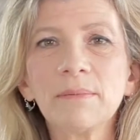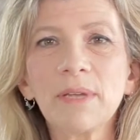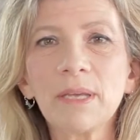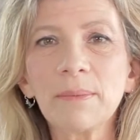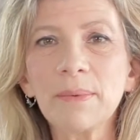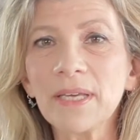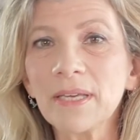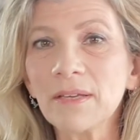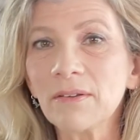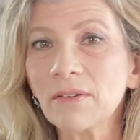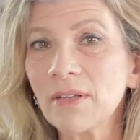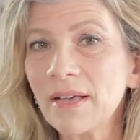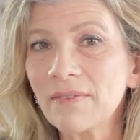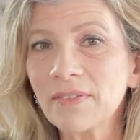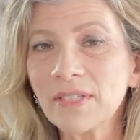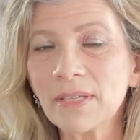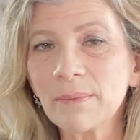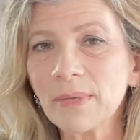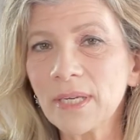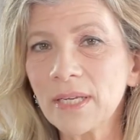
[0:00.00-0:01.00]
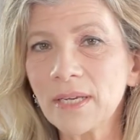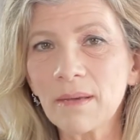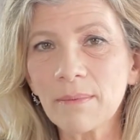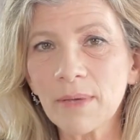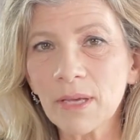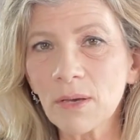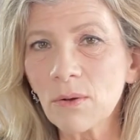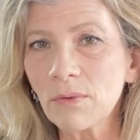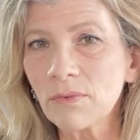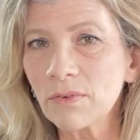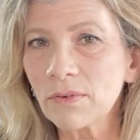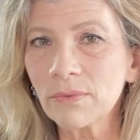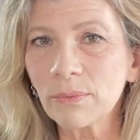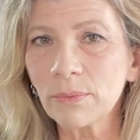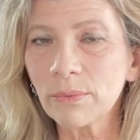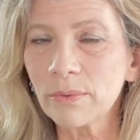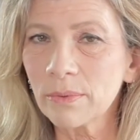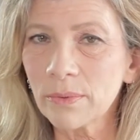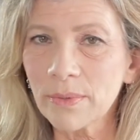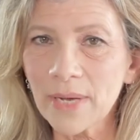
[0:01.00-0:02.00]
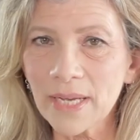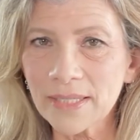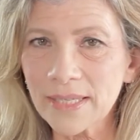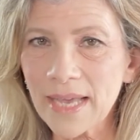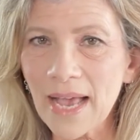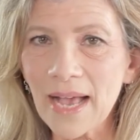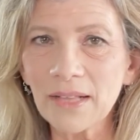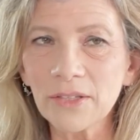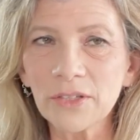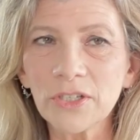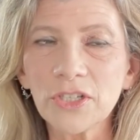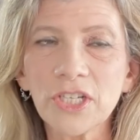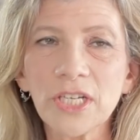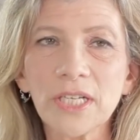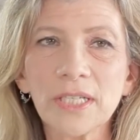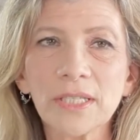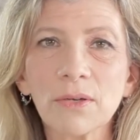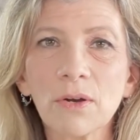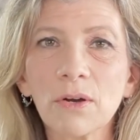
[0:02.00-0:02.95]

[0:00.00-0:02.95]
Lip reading: maybe you have somebody coming over who has allergies,